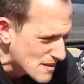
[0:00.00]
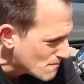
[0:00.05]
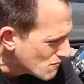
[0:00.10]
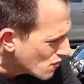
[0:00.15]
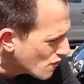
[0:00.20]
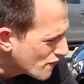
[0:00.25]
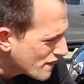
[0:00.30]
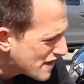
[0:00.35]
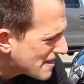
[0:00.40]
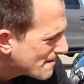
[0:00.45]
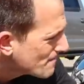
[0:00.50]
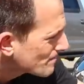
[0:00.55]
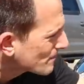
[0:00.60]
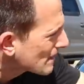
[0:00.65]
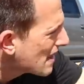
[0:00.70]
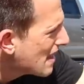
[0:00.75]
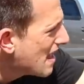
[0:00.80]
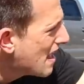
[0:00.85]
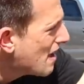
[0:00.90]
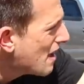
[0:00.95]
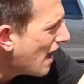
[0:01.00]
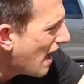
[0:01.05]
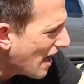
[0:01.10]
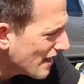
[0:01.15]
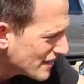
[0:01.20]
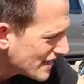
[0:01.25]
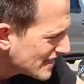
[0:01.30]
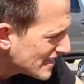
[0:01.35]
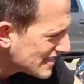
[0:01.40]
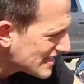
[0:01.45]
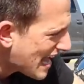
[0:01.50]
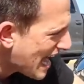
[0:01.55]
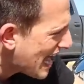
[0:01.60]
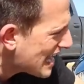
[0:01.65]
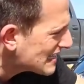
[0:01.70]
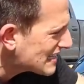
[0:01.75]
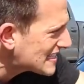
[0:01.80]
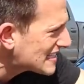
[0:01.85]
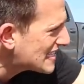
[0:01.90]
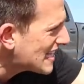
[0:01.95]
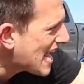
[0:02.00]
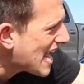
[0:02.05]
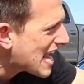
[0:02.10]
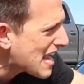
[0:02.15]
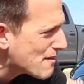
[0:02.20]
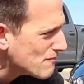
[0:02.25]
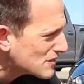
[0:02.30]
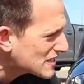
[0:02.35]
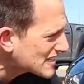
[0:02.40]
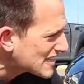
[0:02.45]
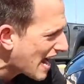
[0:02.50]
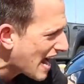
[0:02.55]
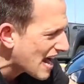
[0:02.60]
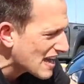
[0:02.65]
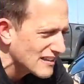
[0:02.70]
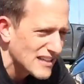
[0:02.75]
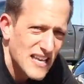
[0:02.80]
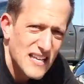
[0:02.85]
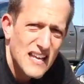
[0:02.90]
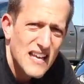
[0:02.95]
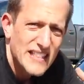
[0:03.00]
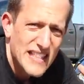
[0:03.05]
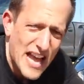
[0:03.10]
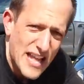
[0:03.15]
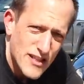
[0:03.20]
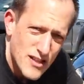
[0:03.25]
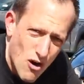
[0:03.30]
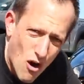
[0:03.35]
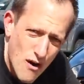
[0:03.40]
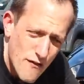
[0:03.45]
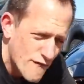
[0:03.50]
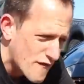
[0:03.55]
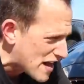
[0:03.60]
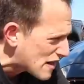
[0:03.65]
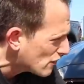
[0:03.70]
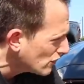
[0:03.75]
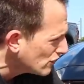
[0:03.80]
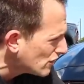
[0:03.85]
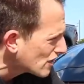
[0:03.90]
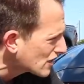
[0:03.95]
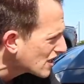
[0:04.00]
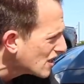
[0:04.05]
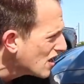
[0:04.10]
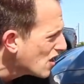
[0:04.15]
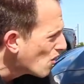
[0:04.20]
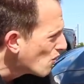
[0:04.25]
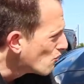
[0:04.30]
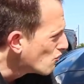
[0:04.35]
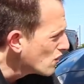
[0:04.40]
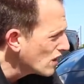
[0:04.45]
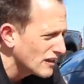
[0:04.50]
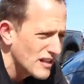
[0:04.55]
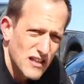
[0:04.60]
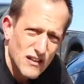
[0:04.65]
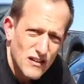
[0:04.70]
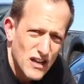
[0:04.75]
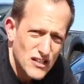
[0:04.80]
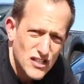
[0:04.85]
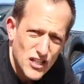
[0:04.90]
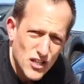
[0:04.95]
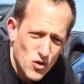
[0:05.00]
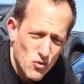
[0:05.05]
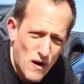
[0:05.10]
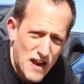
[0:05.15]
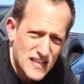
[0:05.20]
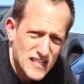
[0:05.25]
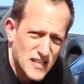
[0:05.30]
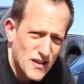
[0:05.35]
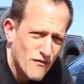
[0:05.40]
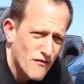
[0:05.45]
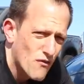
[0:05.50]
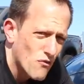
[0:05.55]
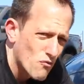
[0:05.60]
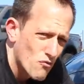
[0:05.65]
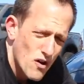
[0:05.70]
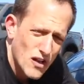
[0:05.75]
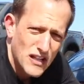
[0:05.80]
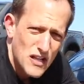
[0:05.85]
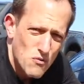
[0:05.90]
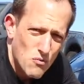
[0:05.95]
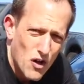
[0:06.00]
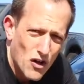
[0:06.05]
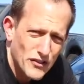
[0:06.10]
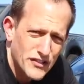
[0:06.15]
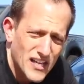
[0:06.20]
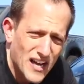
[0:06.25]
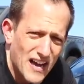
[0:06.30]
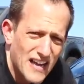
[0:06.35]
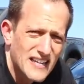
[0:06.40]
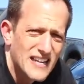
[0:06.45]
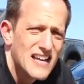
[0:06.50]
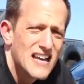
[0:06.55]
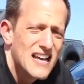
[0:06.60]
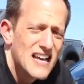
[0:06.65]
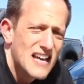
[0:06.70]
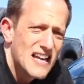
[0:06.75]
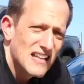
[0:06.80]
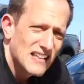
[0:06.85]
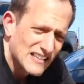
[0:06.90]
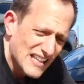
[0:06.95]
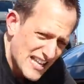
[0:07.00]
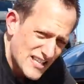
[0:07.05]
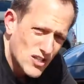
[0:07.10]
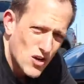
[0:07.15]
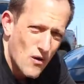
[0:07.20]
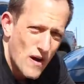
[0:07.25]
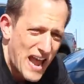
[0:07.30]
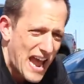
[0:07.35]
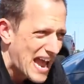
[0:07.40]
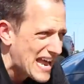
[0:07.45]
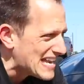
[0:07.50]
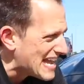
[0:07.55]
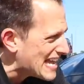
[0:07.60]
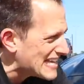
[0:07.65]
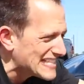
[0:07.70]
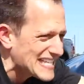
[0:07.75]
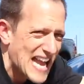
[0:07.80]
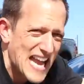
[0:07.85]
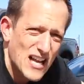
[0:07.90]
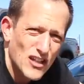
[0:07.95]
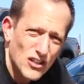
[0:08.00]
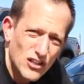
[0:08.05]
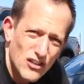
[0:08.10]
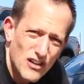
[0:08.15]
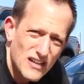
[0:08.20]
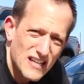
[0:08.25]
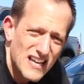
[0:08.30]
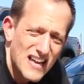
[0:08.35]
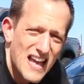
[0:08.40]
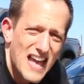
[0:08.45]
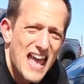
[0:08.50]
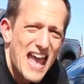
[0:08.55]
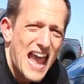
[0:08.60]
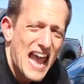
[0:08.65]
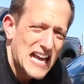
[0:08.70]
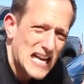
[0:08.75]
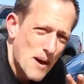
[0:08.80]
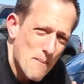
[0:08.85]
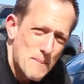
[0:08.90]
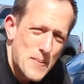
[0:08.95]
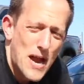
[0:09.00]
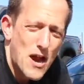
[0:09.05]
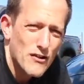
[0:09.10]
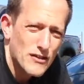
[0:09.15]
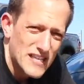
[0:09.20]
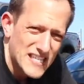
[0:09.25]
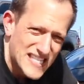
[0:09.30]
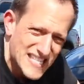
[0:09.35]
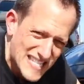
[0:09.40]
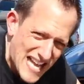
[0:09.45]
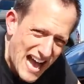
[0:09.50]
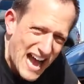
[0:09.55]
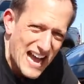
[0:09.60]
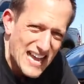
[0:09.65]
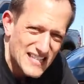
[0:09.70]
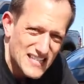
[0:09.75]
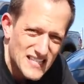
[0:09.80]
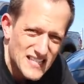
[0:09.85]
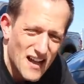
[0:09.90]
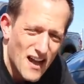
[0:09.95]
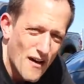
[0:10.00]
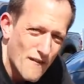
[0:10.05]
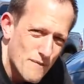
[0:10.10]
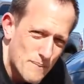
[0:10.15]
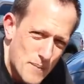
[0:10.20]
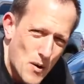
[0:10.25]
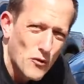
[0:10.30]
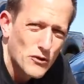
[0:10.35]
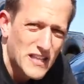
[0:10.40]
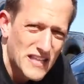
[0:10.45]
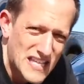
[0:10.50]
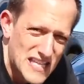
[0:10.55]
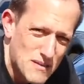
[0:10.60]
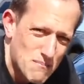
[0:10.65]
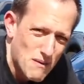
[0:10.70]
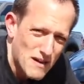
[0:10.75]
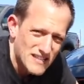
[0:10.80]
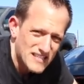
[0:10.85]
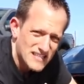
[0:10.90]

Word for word: in the movie. Other than that, same styling, that Darth Vader look, really looks aggressive, really well done. Let's go ahead and take a look and compare the sides of both of these